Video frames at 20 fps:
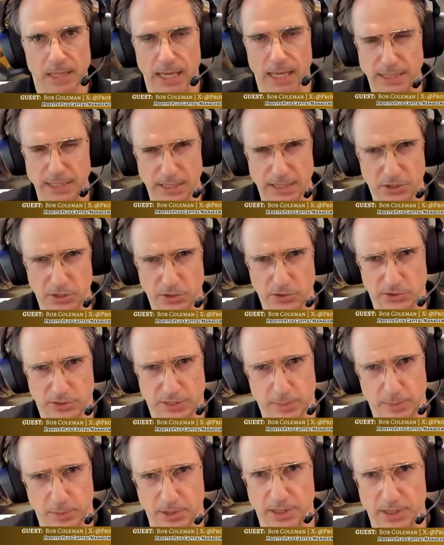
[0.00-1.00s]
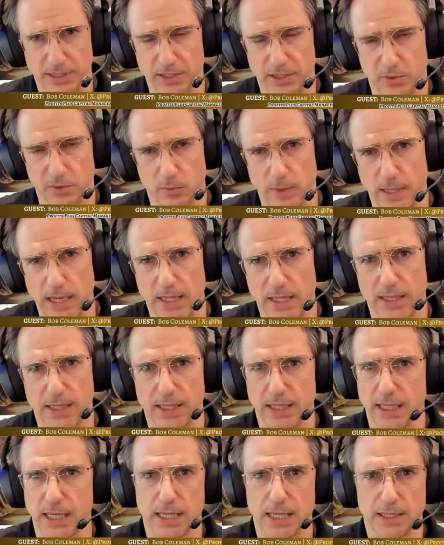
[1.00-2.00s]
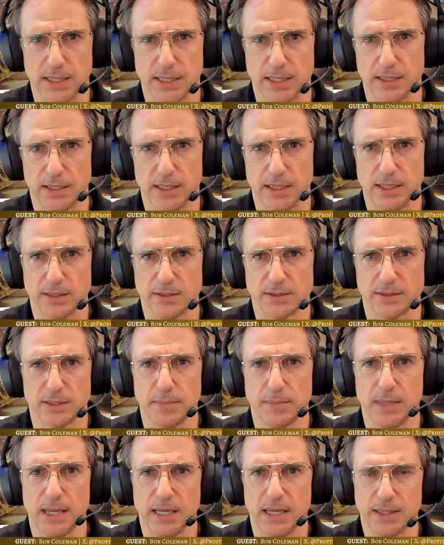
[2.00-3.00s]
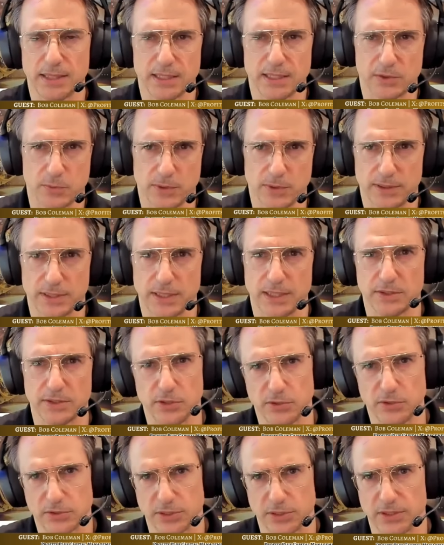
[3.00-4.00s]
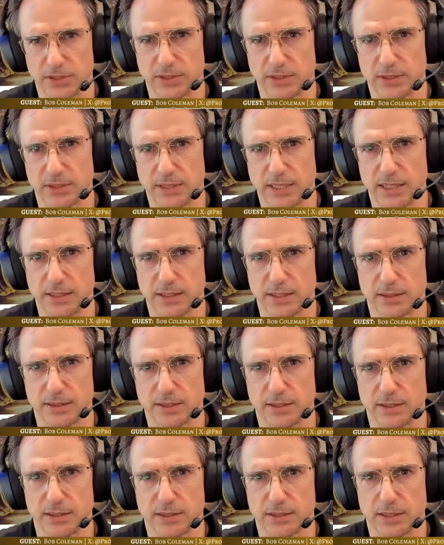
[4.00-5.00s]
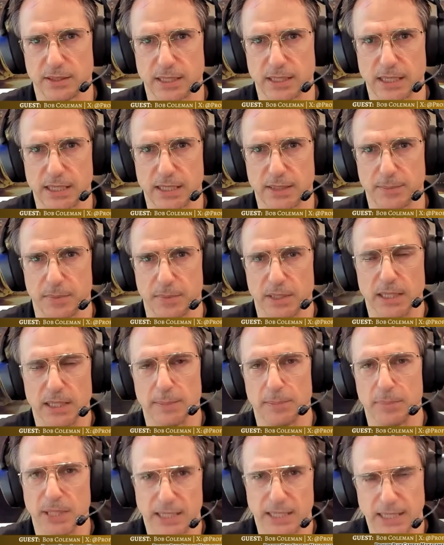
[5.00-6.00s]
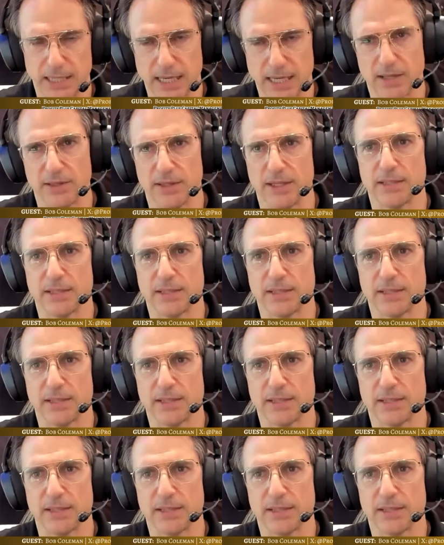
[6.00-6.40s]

And then you typically get a rally. And then into May, that's when things usually tend to kind of peak out.